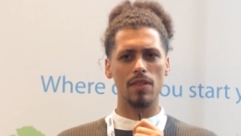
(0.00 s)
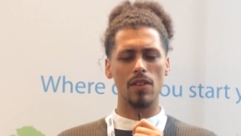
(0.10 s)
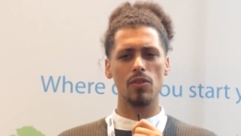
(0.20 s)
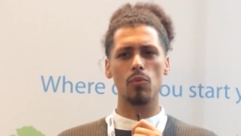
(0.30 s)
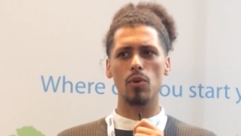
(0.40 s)

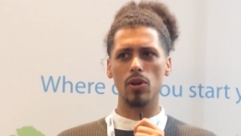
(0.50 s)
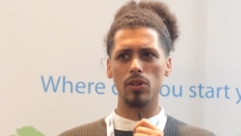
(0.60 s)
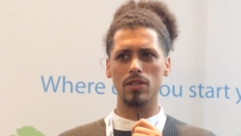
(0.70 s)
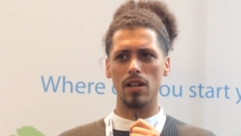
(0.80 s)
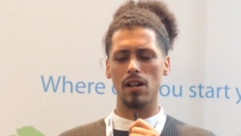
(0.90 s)
and the
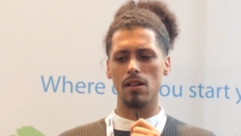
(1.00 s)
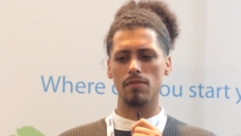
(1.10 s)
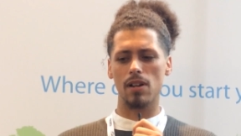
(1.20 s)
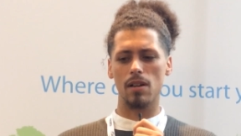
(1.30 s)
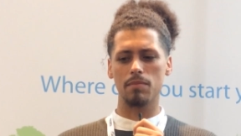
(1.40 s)
world
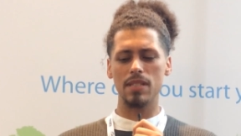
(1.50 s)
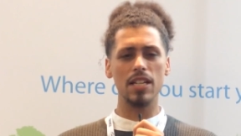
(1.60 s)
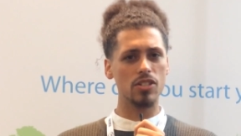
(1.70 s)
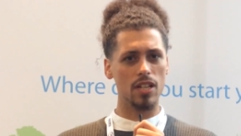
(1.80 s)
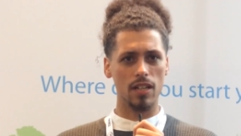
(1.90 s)
of um,
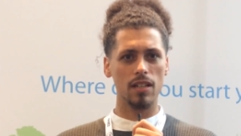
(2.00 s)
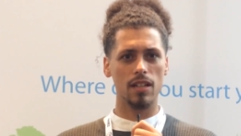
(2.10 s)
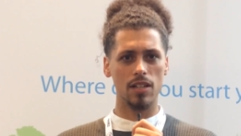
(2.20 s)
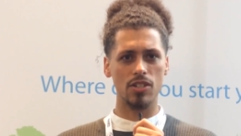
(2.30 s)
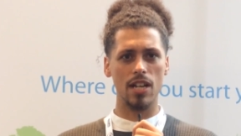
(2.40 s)
teaching
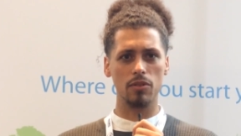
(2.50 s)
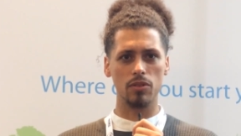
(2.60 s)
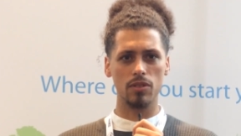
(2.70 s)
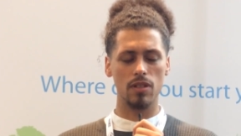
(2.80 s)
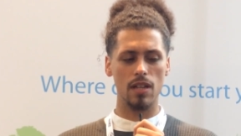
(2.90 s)
in general.